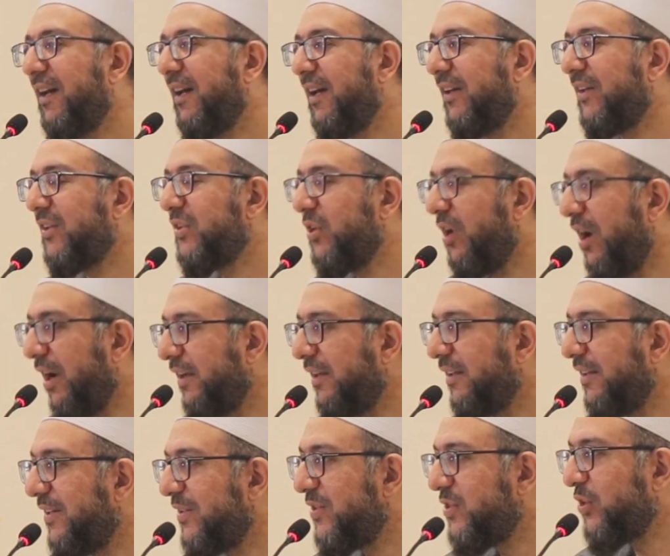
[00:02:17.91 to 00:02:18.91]

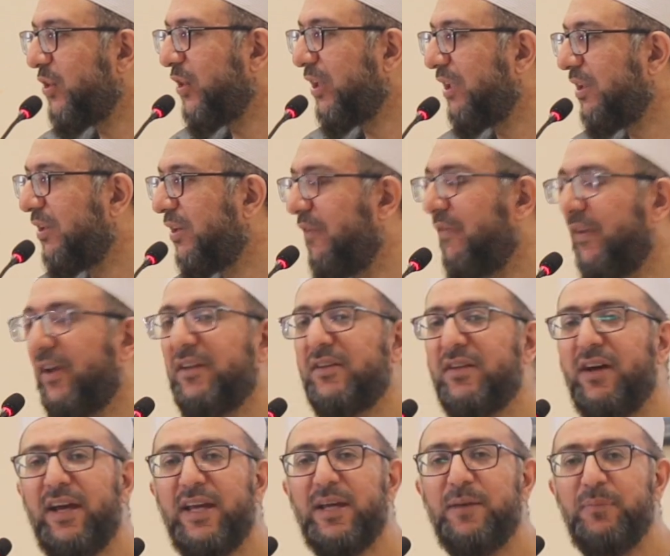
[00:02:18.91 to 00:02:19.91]
entire history of an
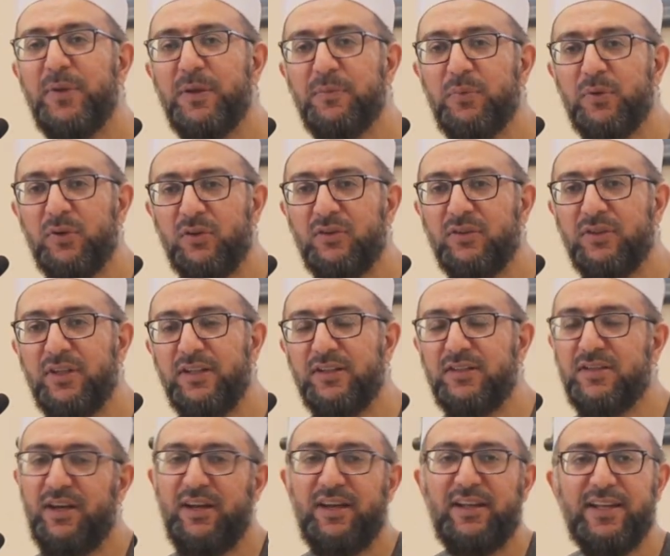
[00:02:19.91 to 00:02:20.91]
entire people,
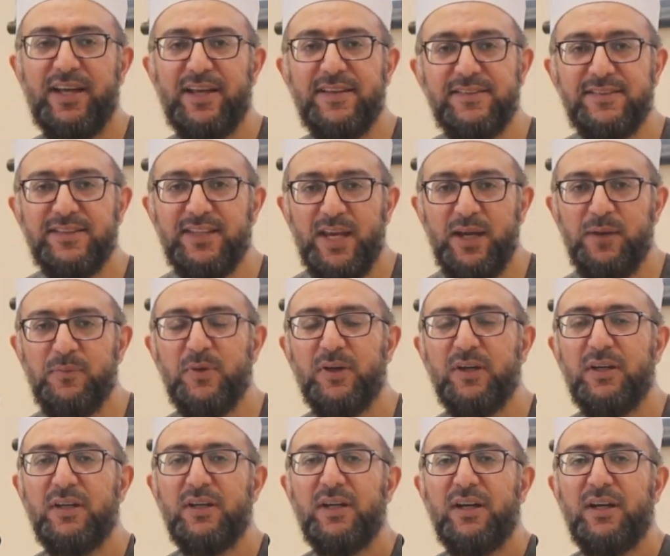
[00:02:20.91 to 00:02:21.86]
entire landscape,